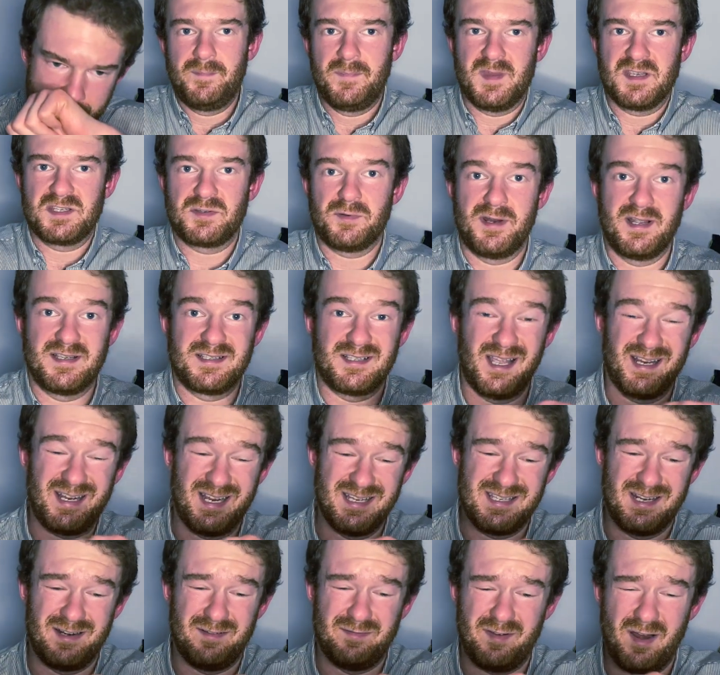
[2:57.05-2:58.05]
This one has, like I
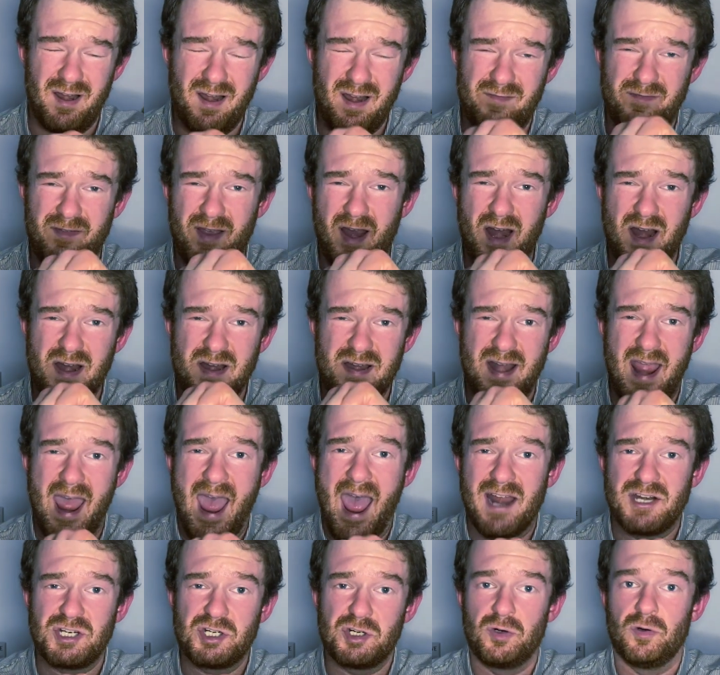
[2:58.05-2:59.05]
said, a very, very
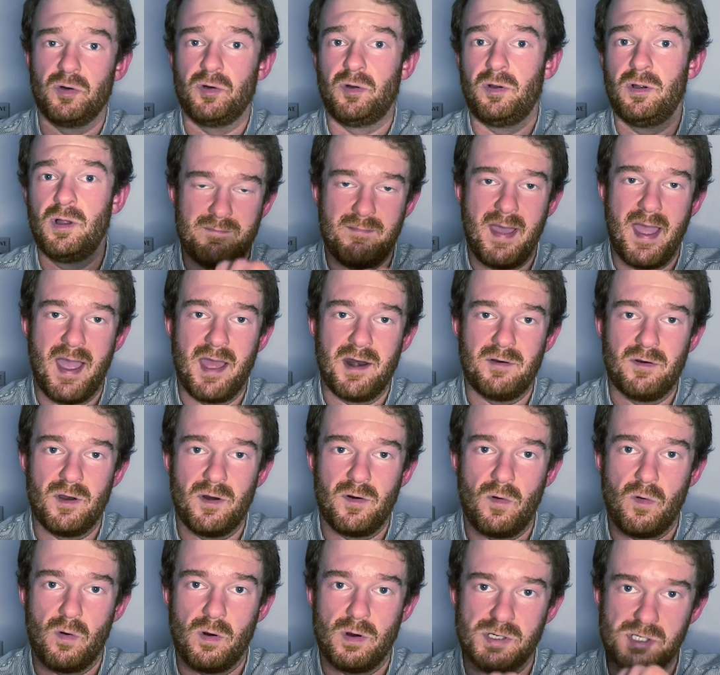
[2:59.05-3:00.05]
natural
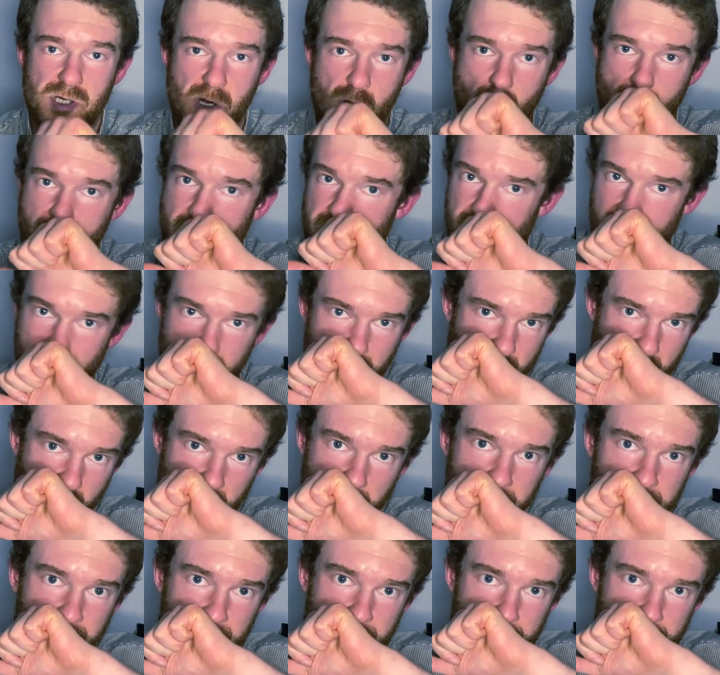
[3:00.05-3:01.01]
mandarin orange opening here.